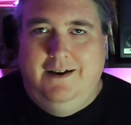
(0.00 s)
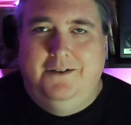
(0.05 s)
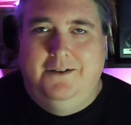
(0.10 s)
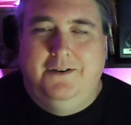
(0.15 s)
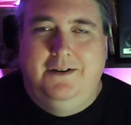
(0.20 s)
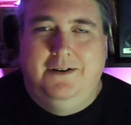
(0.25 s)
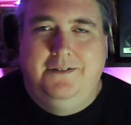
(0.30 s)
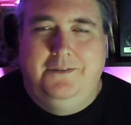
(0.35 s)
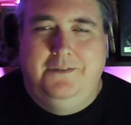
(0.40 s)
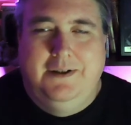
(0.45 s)
and
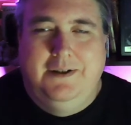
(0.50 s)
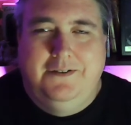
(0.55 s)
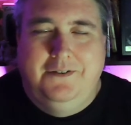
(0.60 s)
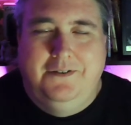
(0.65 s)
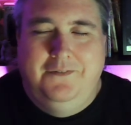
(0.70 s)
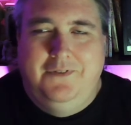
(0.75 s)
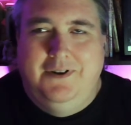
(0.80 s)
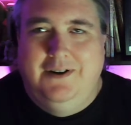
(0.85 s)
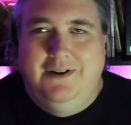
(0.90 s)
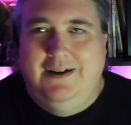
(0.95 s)
Christ makes
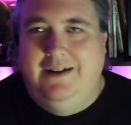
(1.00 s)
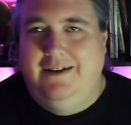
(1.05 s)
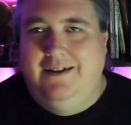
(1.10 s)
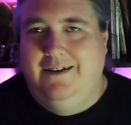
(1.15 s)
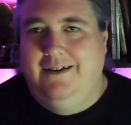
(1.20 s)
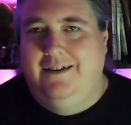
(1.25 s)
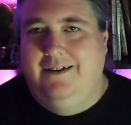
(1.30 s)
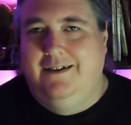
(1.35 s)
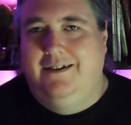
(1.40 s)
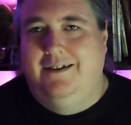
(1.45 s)
a
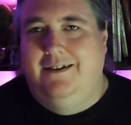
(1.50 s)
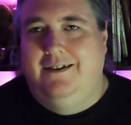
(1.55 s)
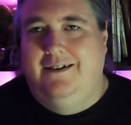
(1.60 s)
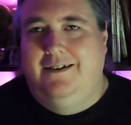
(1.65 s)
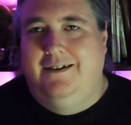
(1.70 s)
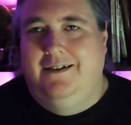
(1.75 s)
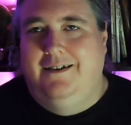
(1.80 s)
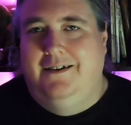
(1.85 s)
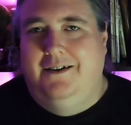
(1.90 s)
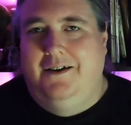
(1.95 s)
very
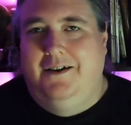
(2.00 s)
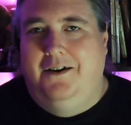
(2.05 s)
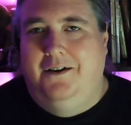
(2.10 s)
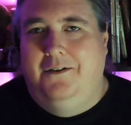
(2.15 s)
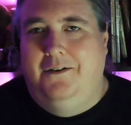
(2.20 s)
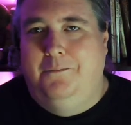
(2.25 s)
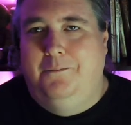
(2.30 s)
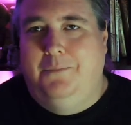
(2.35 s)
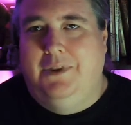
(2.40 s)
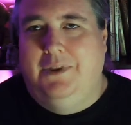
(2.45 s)

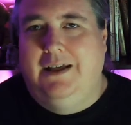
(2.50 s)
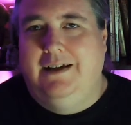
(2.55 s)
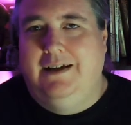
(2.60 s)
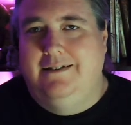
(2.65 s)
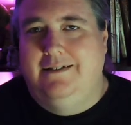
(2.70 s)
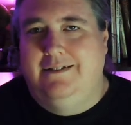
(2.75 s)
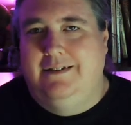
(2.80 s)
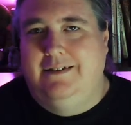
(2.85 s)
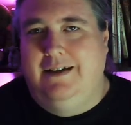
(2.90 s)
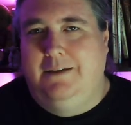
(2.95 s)

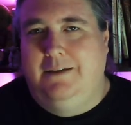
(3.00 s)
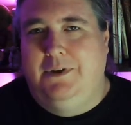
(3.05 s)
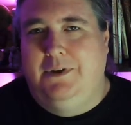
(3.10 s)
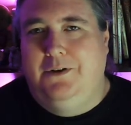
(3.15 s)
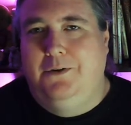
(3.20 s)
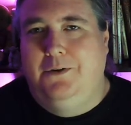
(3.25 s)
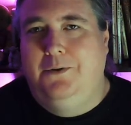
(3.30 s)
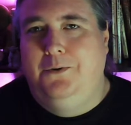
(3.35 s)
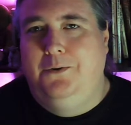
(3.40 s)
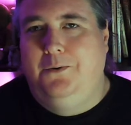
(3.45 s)
blanket
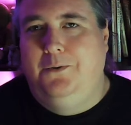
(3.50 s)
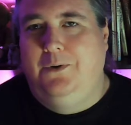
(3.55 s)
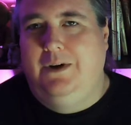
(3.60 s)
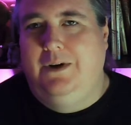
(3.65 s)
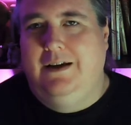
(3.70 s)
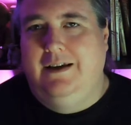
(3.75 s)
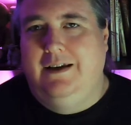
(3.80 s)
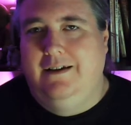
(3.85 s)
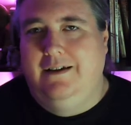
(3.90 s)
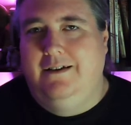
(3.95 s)
statement, "Who
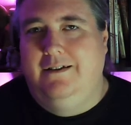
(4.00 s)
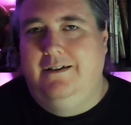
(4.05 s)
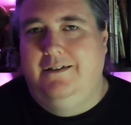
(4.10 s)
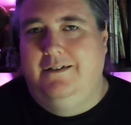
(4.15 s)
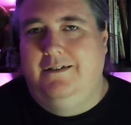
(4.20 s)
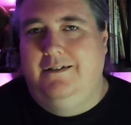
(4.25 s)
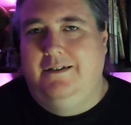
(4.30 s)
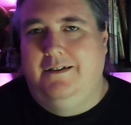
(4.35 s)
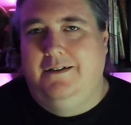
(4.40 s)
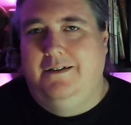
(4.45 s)

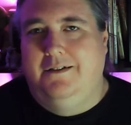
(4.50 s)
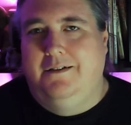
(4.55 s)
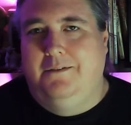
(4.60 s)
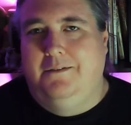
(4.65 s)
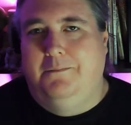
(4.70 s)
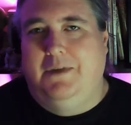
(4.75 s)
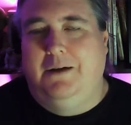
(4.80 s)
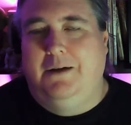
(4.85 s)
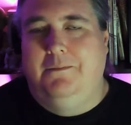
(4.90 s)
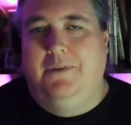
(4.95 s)
is
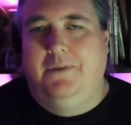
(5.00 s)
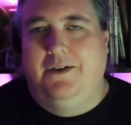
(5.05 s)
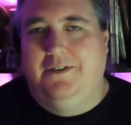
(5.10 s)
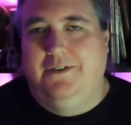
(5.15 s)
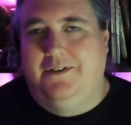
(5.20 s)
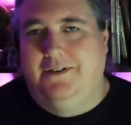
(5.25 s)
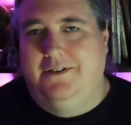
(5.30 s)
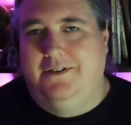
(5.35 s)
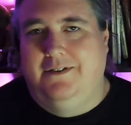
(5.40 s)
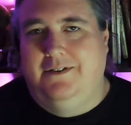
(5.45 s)
my
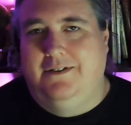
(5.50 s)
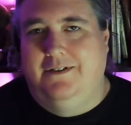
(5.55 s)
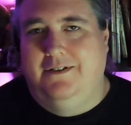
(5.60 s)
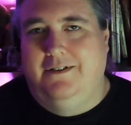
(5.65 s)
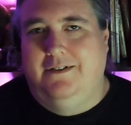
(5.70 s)
mother?"